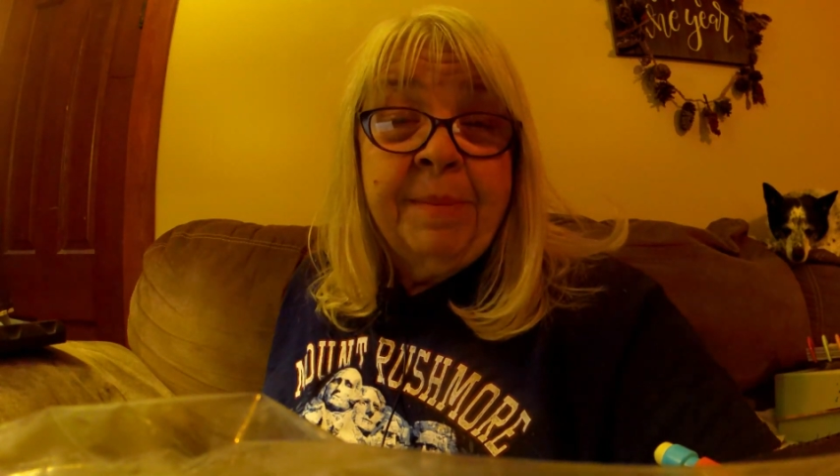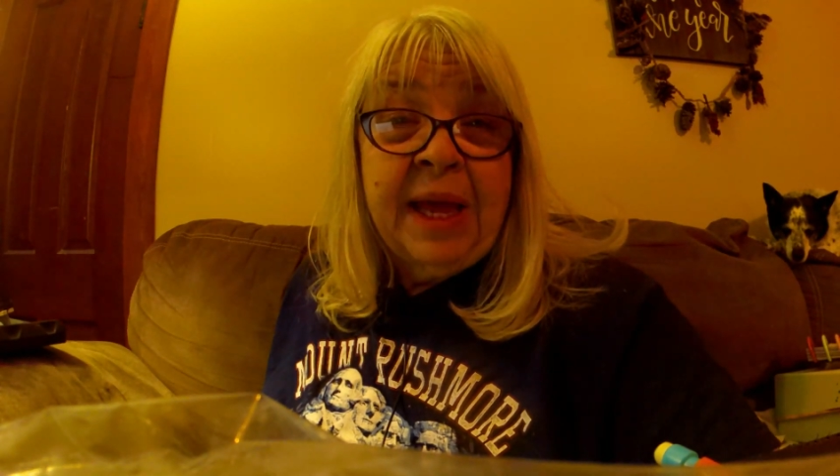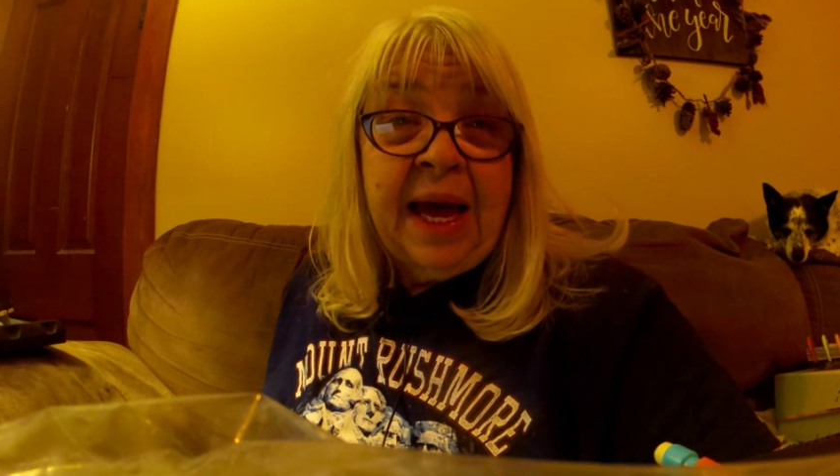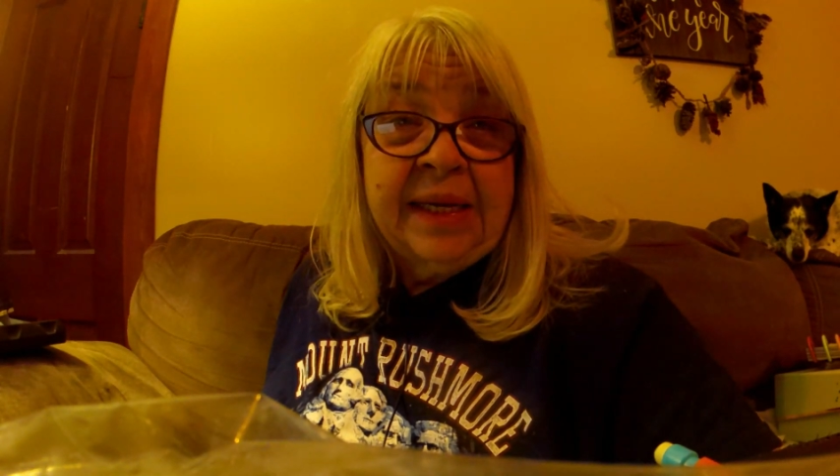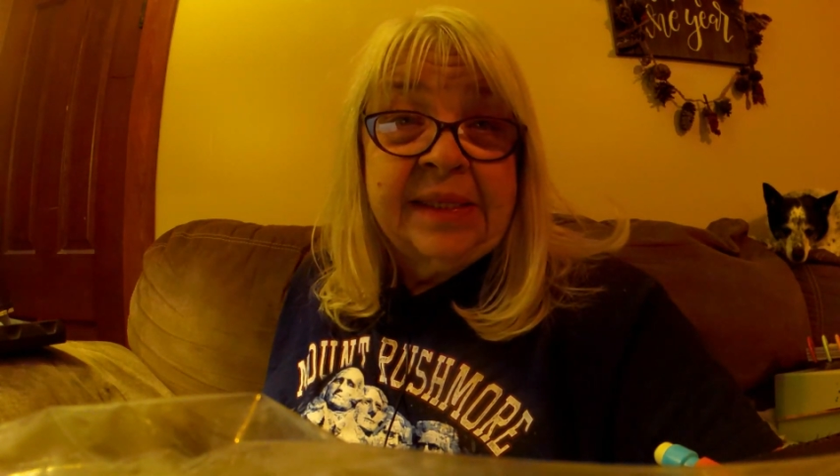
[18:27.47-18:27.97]

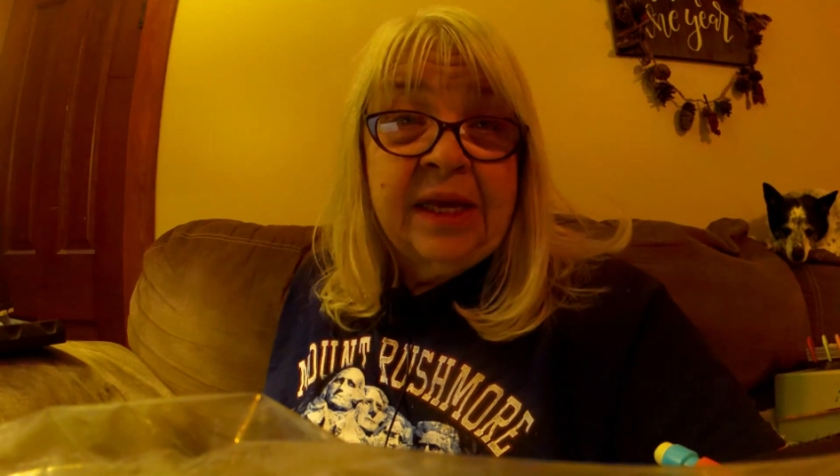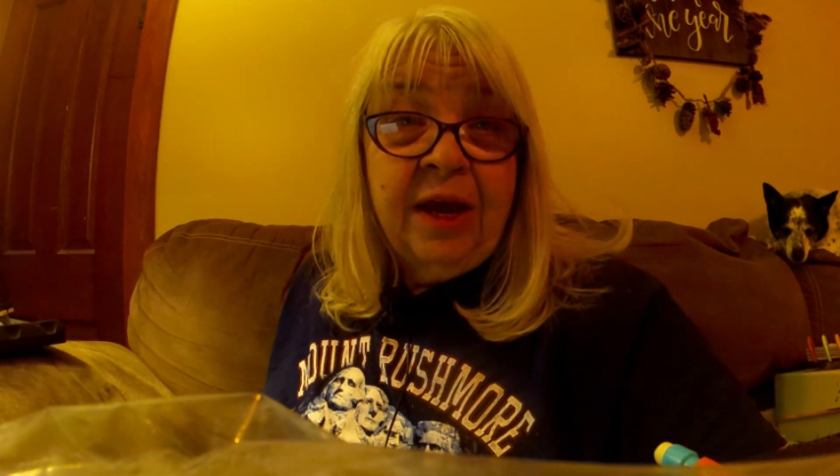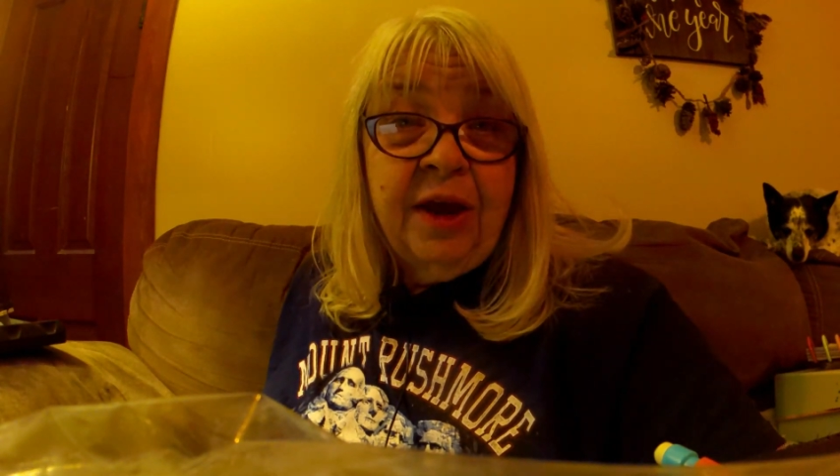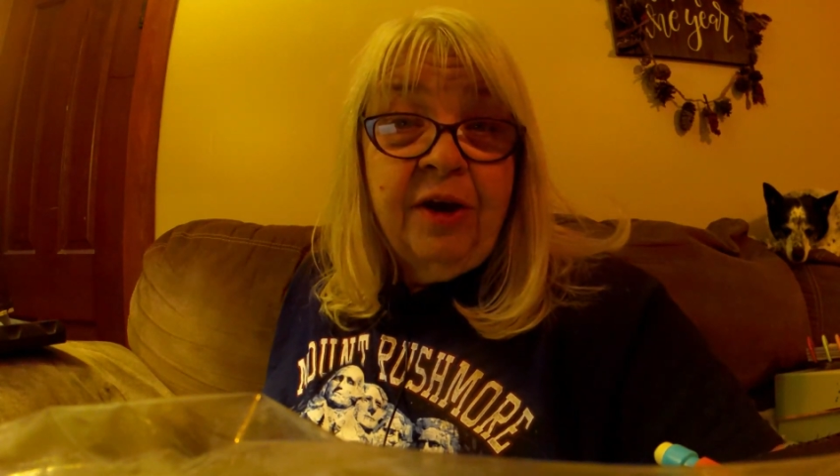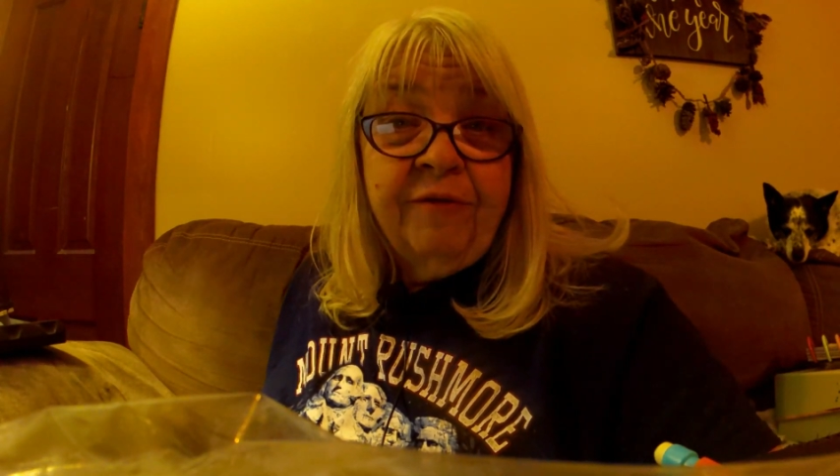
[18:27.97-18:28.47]
blocks
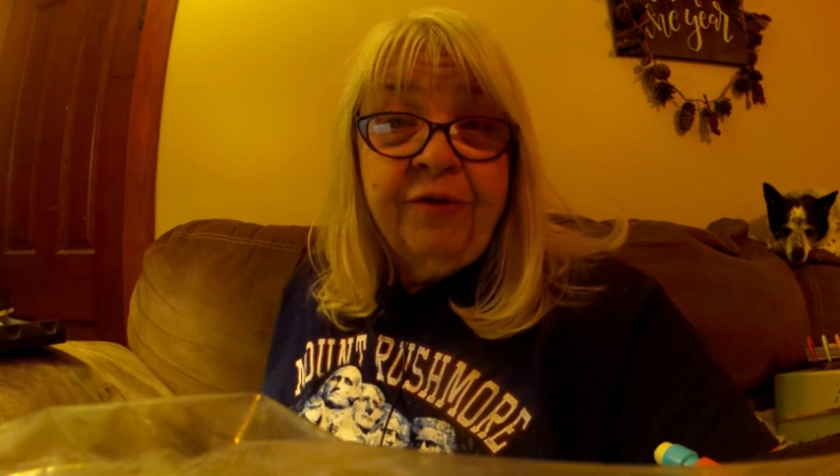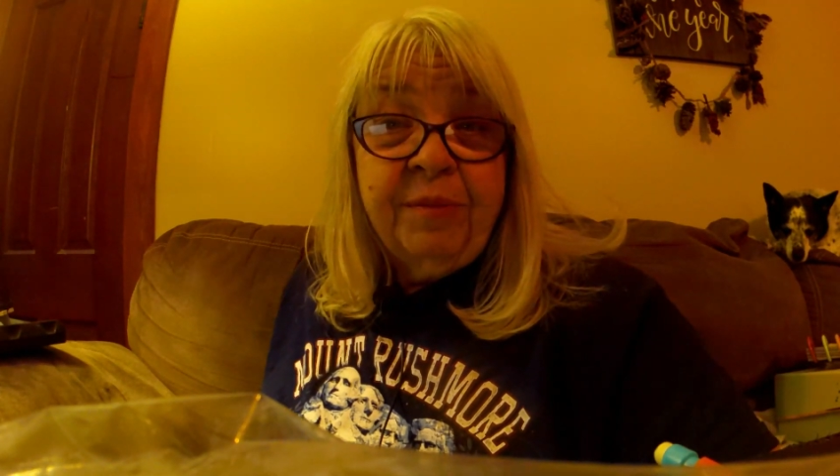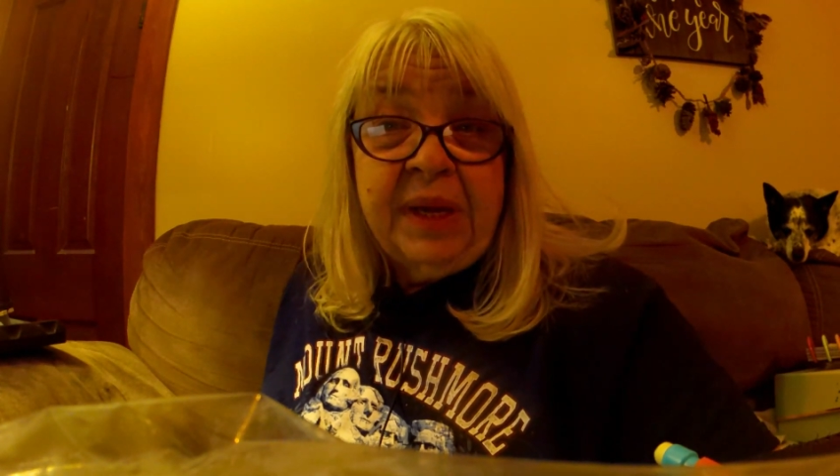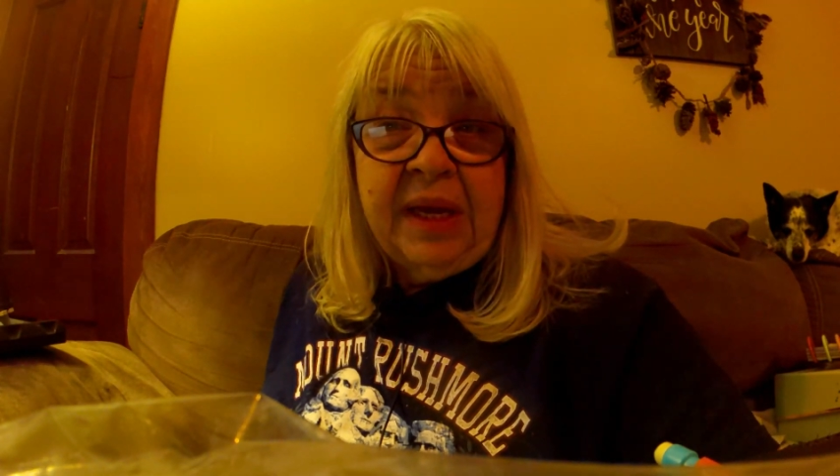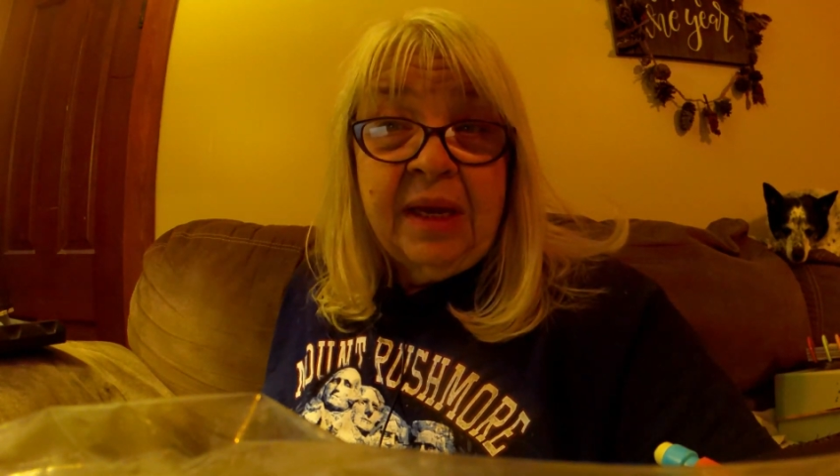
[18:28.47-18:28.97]
for
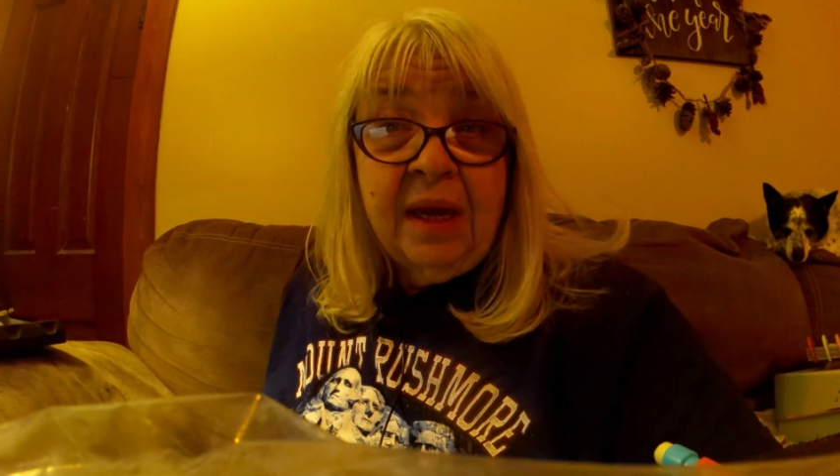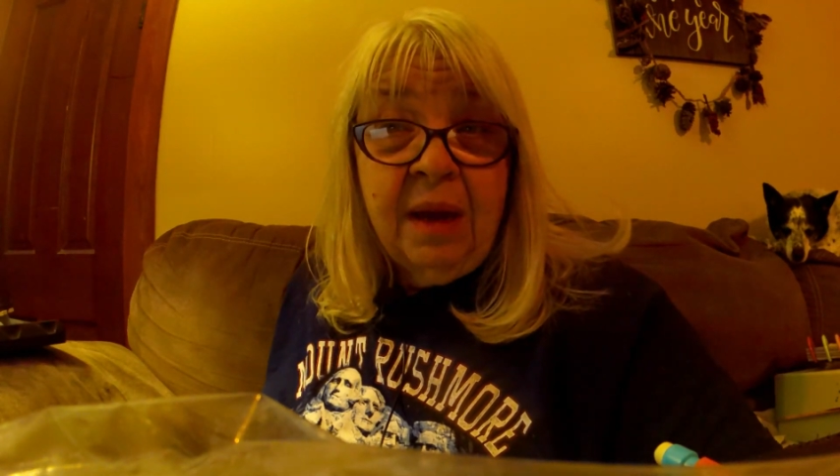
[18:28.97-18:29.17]
me.